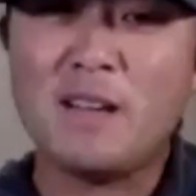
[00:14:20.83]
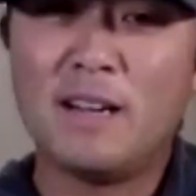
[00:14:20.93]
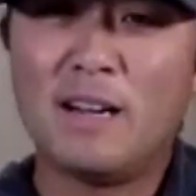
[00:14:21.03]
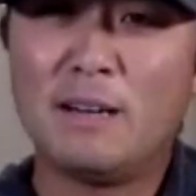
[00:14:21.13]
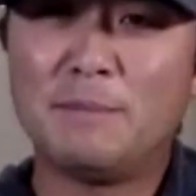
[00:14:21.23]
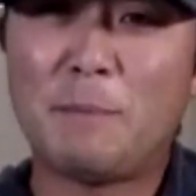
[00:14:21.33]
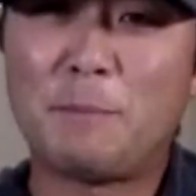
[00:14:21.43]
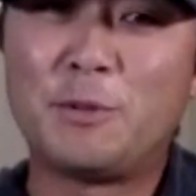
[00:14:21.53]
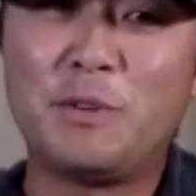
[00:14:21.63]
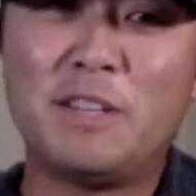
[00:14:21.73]

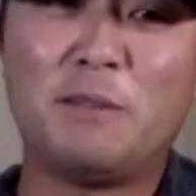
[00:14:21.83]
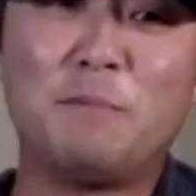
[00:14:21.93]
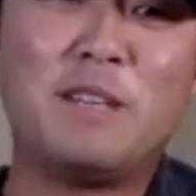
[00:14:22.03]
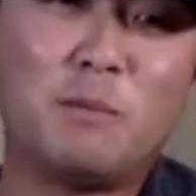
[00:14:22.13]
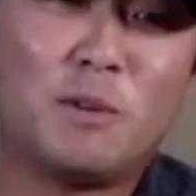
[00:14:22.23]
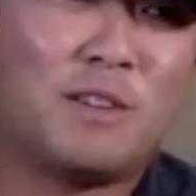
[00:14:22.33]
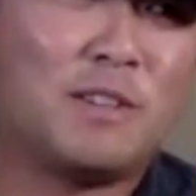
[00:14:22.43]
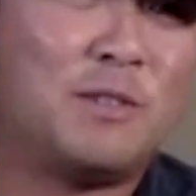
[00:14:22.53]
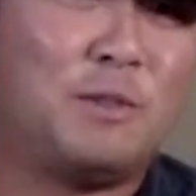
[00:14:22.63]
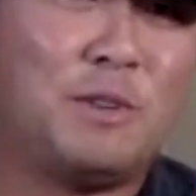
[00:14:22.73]
opportunity to meet up with our
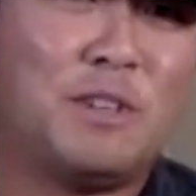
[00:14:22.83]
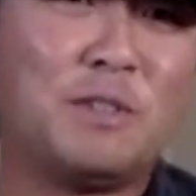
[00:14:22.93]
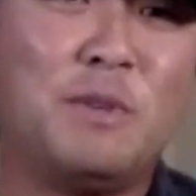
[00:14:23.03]
students,